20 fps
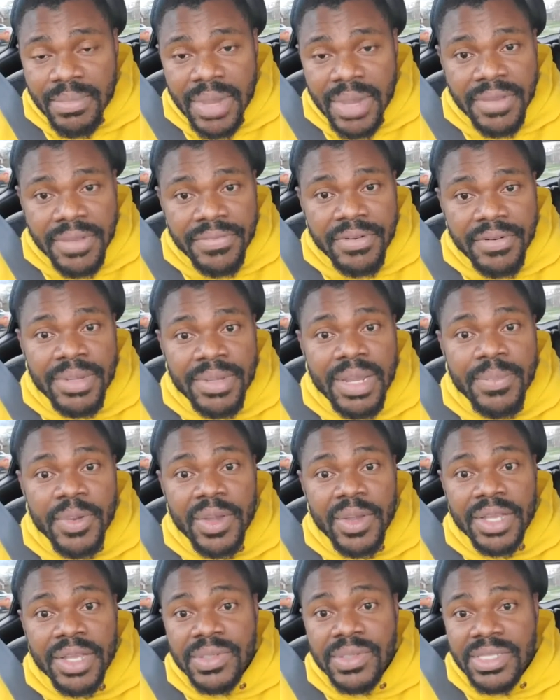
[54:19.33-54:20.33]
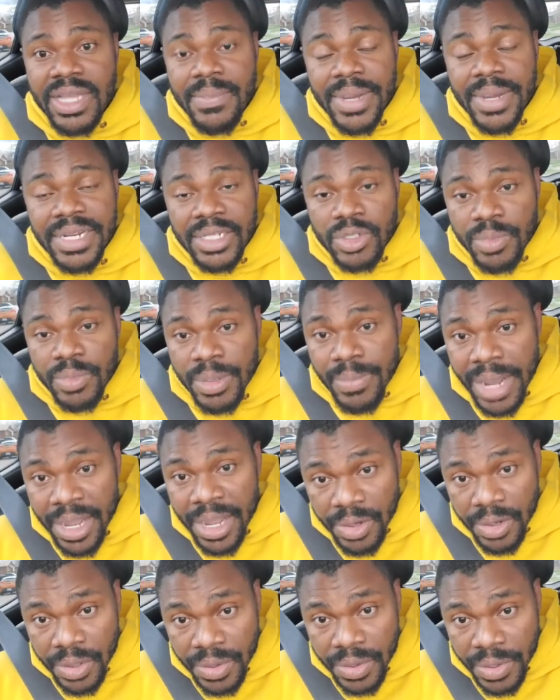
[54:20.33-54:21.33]
Let them pay you, so that when you
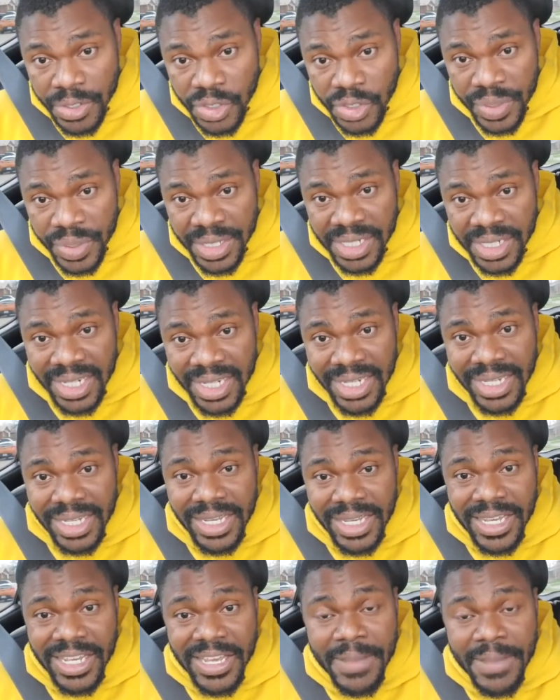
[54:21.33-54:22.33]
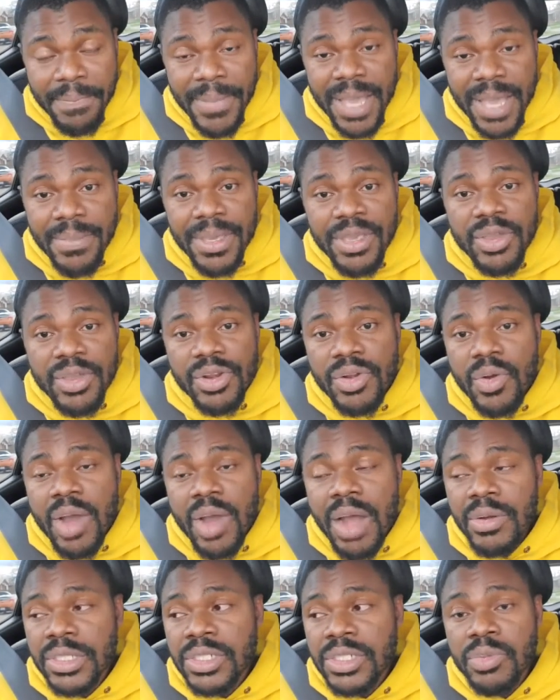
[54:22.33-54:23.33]
take the money from them, you can use that money to be buying
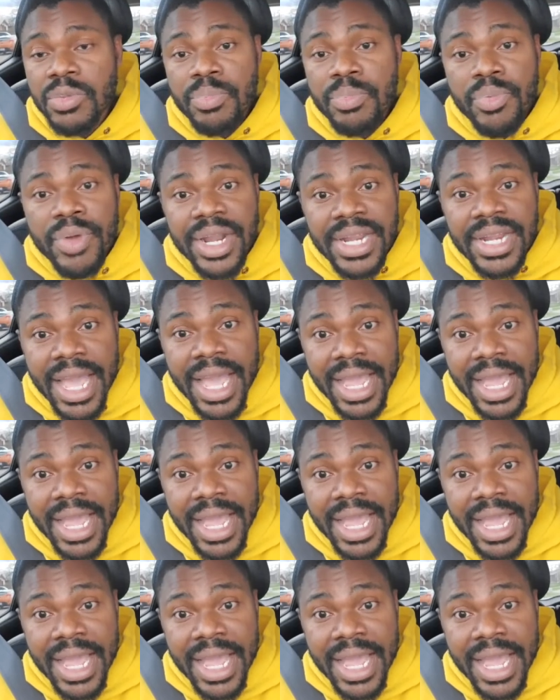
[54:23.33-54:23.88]
your groceries.